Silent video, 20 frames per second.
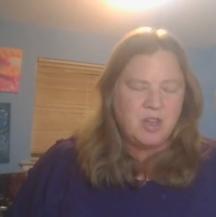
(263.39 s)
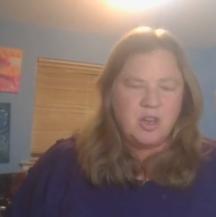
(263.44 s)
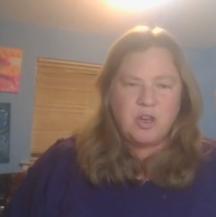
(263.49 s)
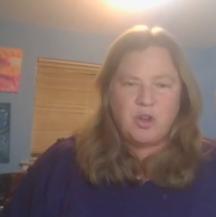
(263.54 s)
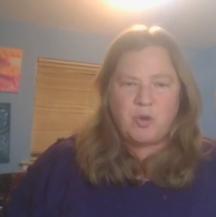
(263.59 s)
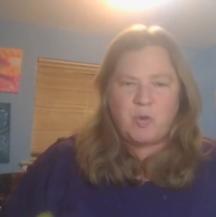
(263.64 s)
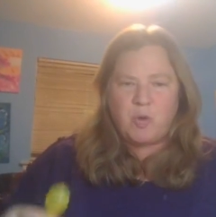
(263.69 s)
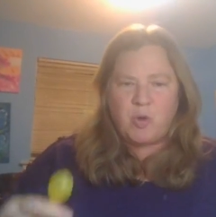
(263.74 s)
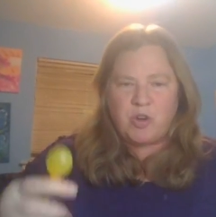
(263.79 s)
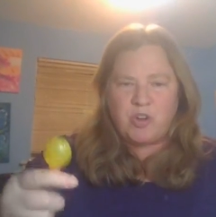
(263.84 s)
a
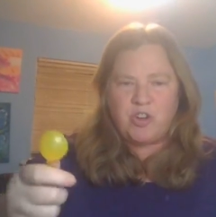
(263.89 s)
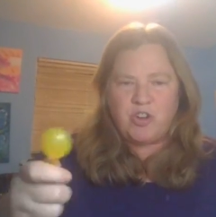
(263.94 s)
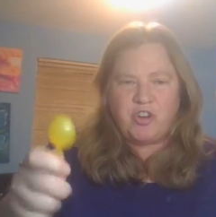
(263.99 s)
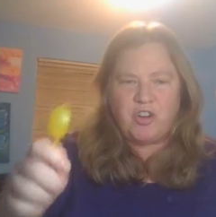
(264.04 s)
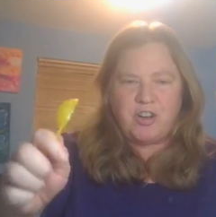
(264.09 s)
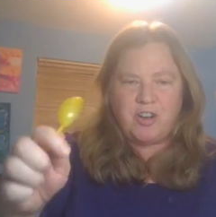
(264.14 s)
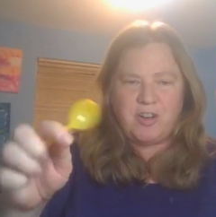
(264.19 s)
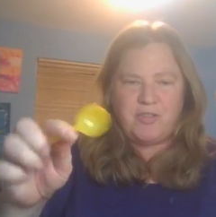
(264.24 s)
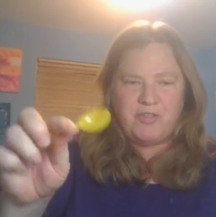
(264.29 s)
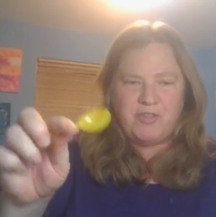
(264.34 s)
quarter
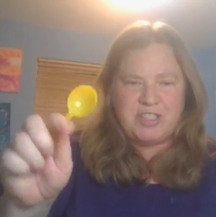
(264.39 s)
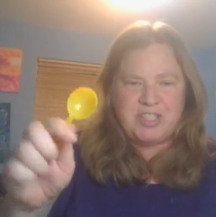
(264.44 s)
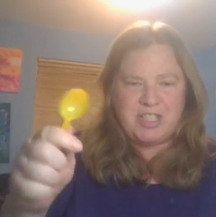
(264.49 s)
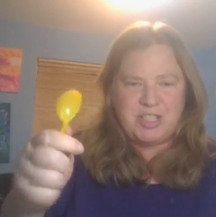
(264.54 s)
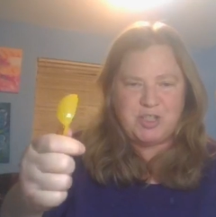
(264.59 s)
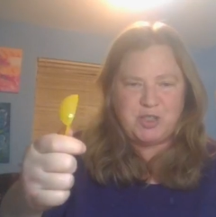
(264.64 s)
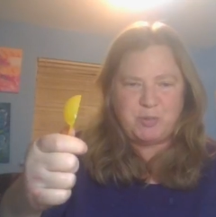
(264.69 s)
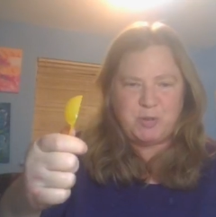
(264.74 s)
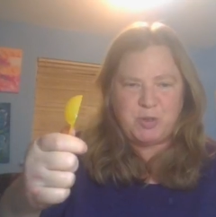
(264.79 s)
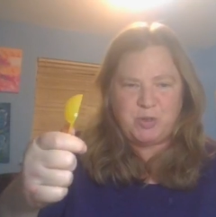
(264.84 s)
of a
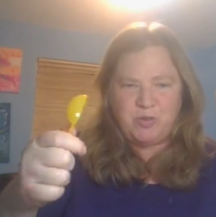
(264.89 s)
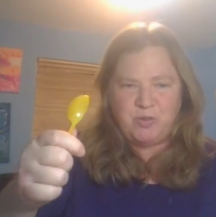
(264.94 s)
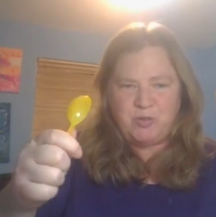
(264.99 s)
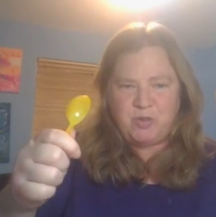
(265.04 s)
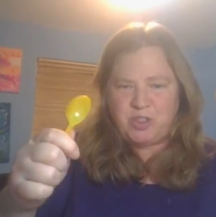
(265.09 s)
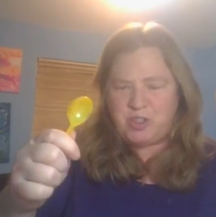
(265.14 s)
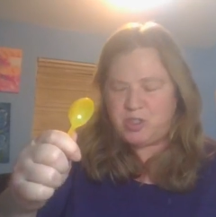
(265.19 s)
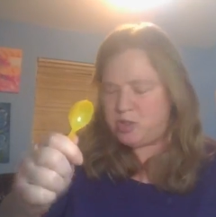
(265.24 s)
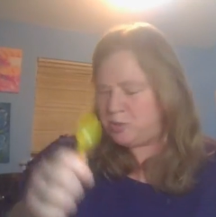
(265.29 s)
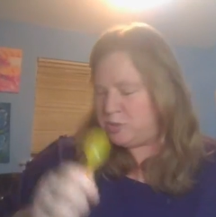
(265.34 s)
teaspoon,
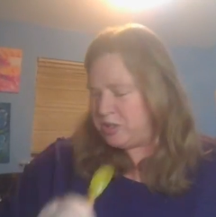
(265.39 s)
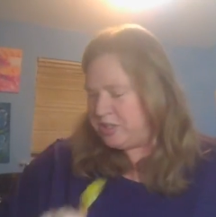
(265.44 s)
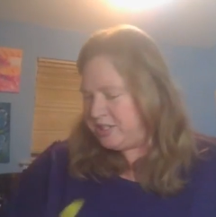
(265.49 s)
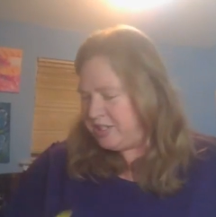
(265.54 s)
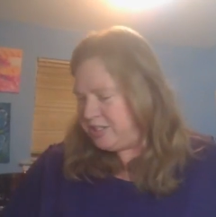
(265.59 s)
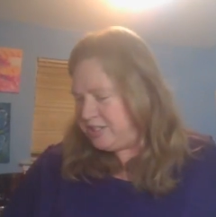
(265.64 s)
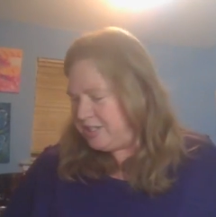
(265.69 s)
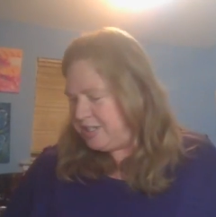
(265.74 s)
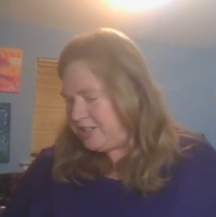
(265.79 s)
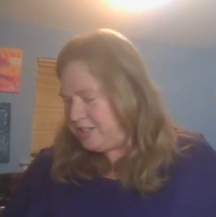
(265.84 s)
which is what
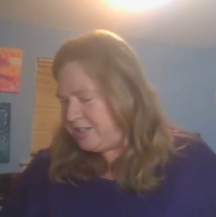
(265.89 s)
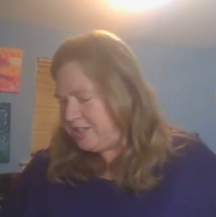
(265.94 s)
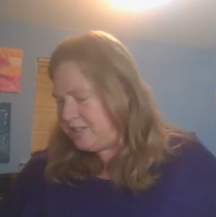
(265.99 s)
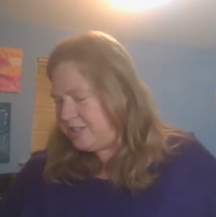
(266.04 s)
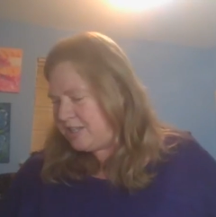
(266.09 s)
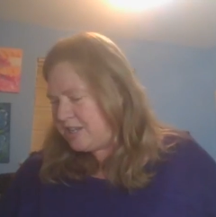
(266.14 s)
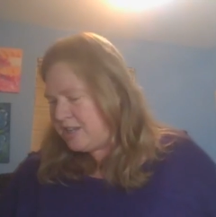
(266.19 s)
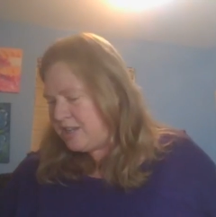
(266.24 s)
this is,